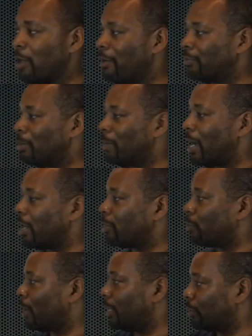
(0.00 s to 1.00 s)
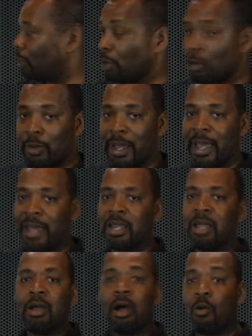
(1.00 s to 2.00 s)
you have somebody through a solo ad